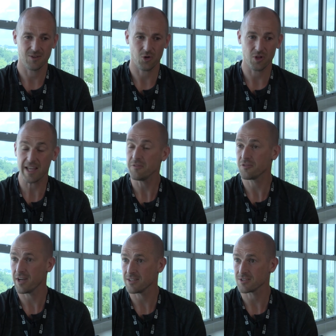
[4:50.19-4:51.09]
all their
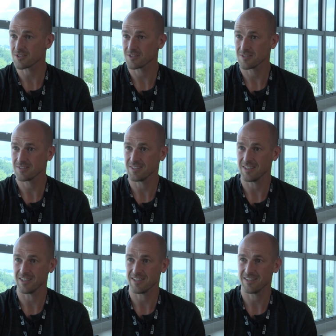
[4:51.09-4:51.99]
friends
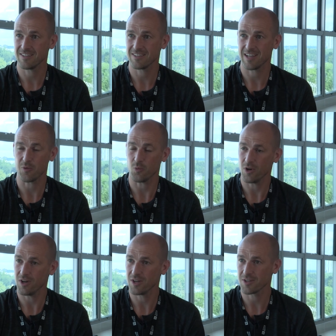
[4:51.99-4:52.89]
at
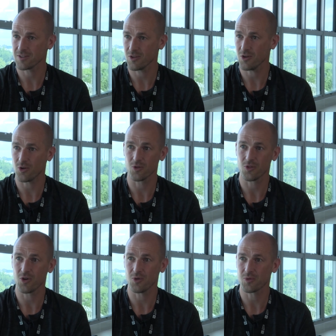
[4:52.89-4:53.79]
work, all
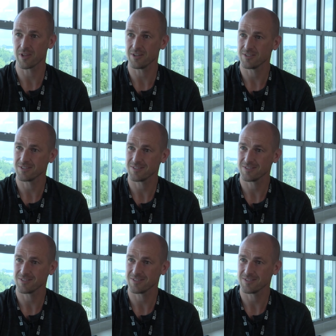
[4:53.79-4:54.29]
know that